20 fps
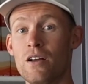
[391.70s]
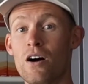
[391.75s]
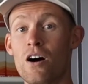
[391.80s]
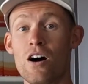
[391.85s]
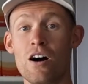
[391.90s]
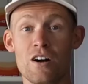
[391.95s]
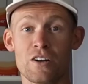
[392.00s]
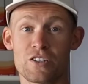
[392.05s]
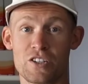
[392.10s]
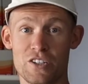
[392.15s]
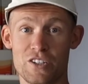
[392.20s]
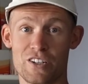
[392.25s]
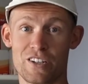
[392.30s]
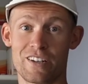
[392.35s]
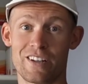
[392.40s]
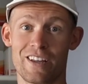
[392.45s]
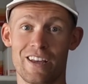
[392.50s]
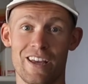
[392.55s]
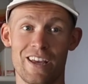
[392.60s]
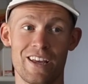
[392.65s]

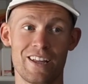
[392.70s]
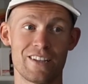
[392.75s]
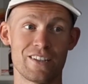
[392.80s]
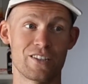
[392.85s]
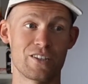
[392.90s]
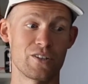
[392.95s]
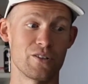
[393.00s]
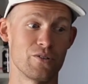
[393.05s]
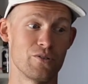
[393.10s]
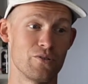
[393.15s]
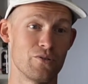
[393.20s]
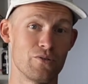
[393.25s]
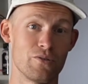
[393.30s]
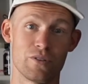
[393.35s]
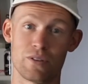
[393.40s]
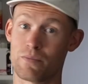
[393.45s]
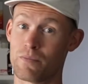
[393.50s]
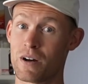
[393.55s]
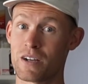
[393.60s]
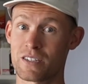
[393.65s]
oxygen into
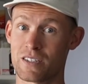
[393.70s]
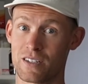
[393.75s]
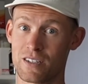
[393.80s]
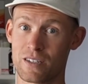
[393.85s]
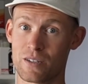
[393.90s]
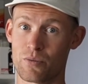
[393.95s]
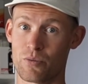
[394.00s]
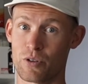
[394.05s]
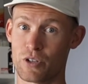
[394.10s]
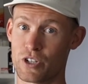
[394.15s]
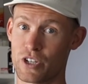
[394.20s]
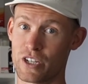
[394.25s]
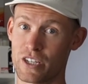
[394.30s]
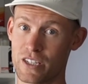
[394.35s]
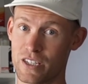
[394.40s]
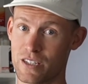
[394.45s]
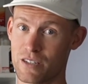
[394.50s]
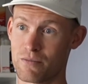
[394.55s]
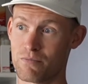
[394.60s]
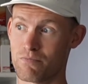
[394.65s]
the muscles, which
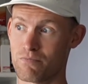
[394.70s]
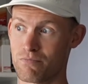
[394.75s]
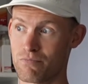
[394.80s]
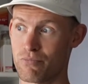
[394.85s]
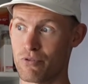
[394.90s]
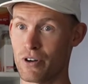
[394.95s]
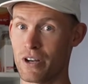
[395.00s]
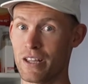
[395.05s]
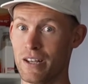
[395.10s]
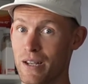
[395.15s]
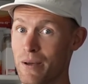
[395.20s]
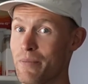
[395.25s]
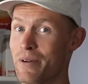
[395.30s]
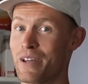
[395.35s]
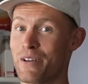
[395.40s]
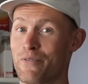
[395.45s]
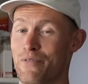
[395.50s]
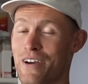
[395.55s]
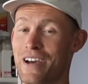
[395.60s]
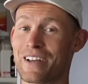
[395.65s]
is a pretty
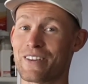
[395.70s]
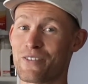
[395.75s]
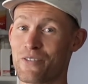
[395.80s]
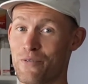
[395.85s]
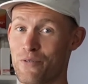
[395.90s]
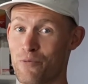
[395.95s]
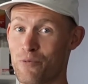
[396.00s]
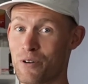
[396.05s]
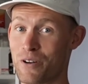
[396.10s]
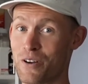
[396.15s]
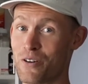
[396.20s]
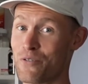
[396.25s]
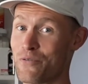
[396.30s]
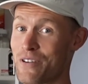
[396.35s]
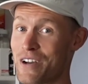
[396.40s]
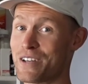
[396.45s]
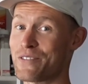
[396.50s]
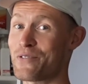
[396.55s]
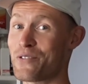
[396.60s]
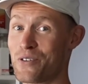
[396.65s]
limiting factor if you want to go
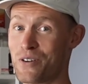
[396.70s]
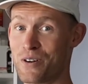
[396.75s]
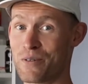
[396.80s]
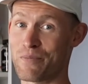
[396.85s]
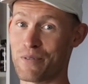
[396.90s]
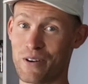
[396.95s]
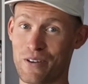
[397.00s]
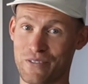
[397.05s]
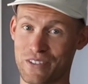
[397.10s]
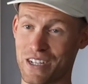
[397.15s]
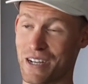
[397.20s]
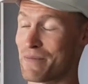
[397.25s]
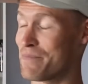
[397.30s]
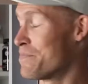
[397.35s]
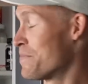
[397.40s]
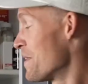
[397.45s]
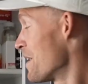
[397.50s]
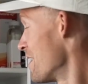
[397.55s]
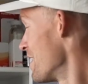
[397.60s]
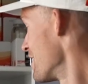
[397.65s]
fast for a long period of
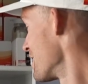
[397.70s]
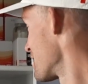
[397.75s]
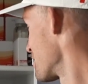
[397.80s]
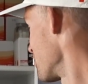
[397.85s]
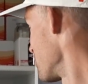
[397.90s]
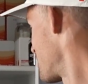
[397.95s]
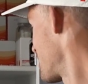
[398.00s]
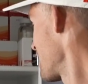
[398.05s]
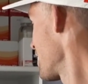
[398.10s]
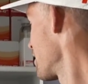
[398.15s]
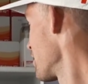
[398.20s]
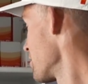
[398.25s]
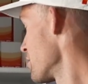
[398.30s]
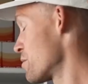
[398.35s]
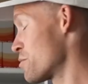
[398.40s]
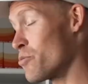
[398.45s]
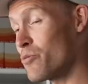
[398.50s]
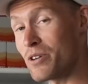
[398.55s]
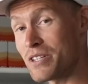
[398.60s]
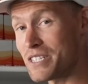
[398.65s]
time. So we take
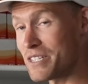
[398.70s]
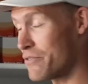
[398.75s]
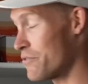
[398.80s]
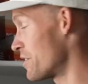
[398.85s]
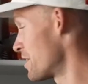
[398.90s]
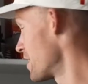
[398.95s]
those once every